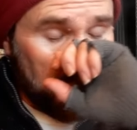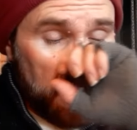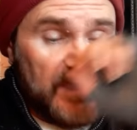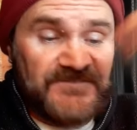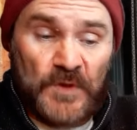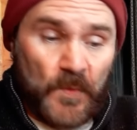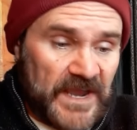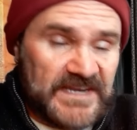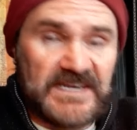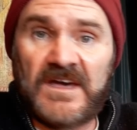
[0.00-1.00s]
if you're
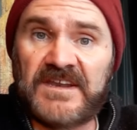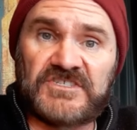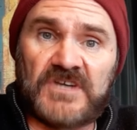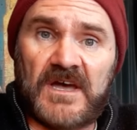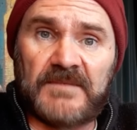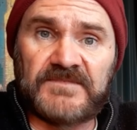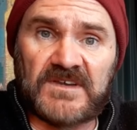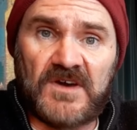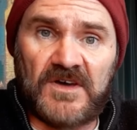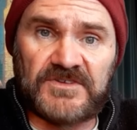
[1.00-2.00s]
waiting on a job to
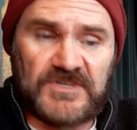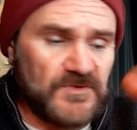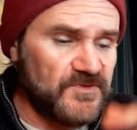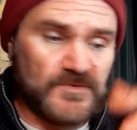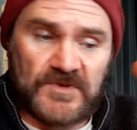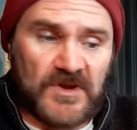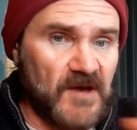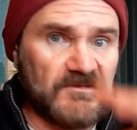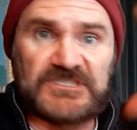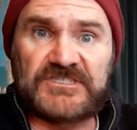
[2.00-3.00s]
call you, you could
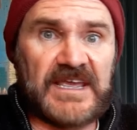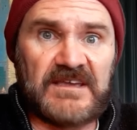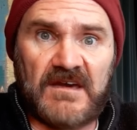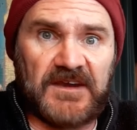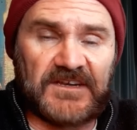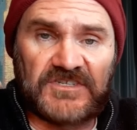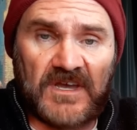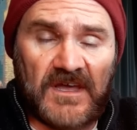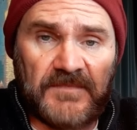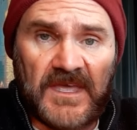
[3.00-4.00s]
always take on a
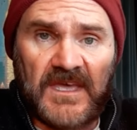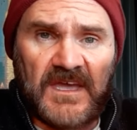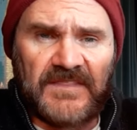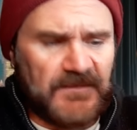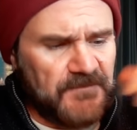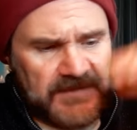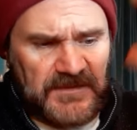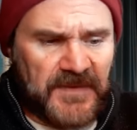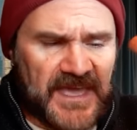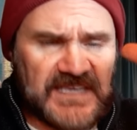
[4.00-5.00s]
job that
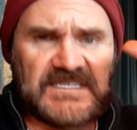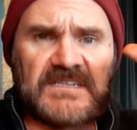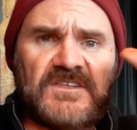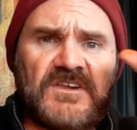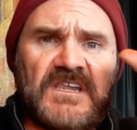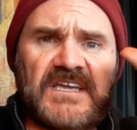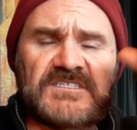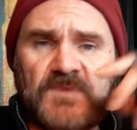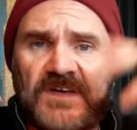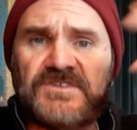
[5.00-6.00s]
maybe pays a little
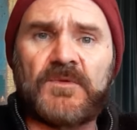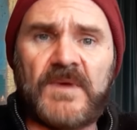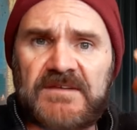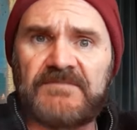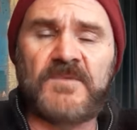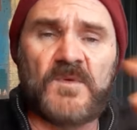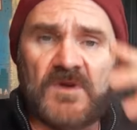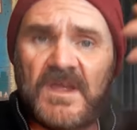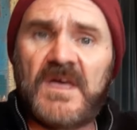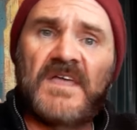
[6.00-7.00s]
less while you're waiting
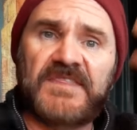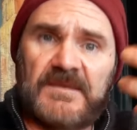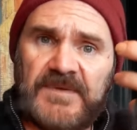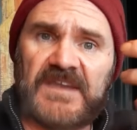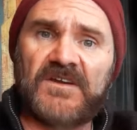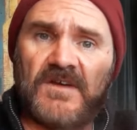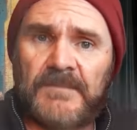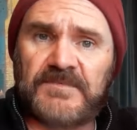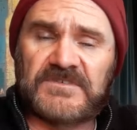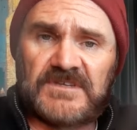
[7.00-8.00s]
for the bigger
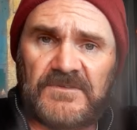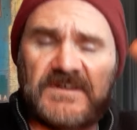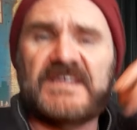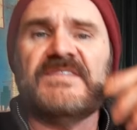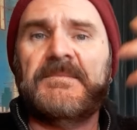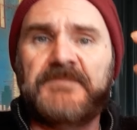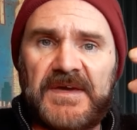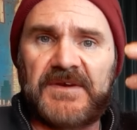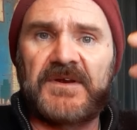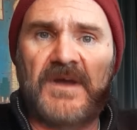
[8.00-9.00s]
opportunity, the
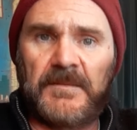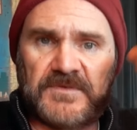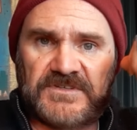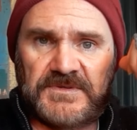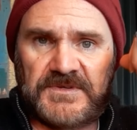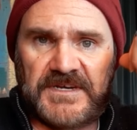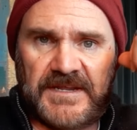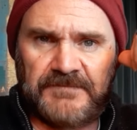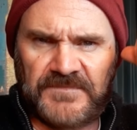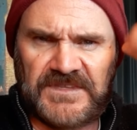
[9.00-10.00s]
better
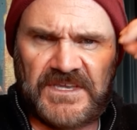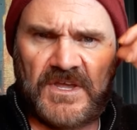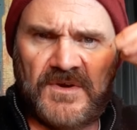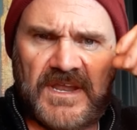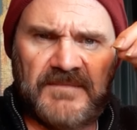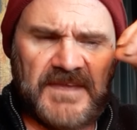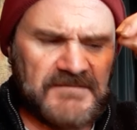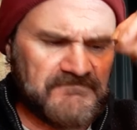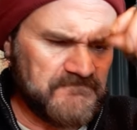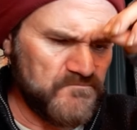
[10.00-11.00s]
opportunity. You know what I
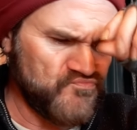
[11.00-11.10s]
mean?